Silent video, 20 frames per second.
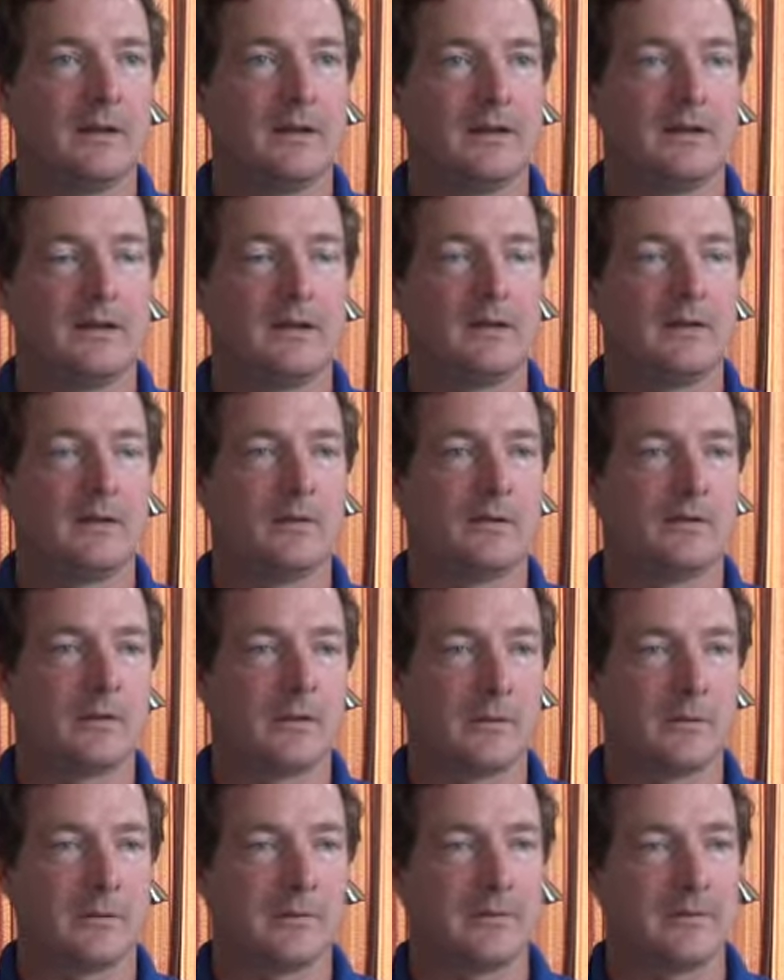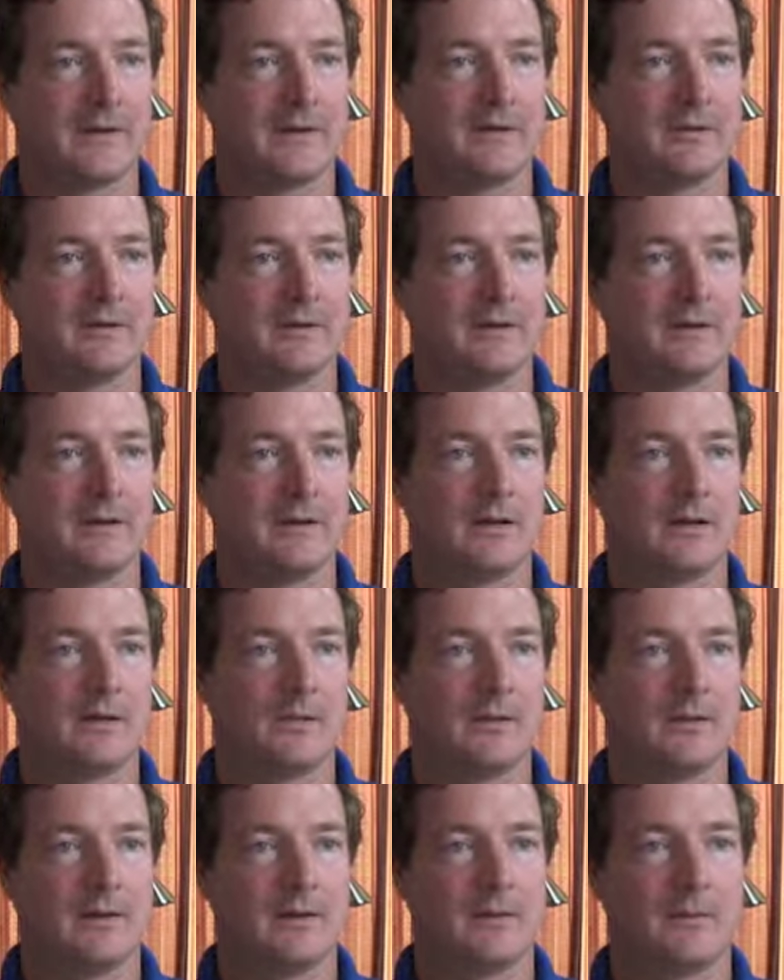and getting those all professionally done
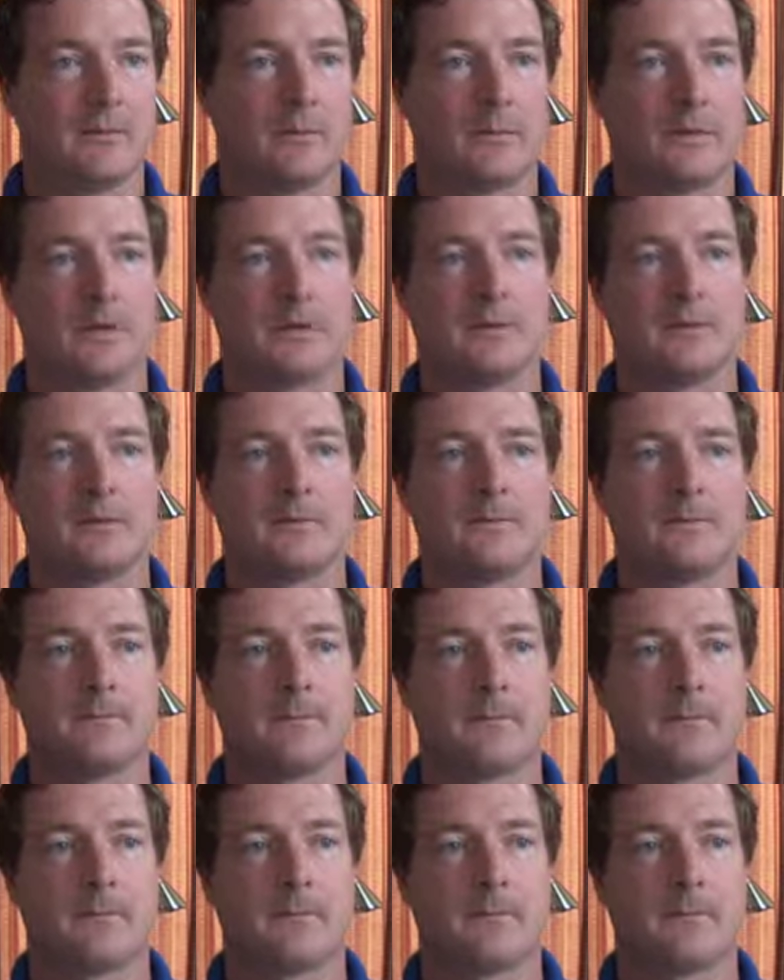and ready for you,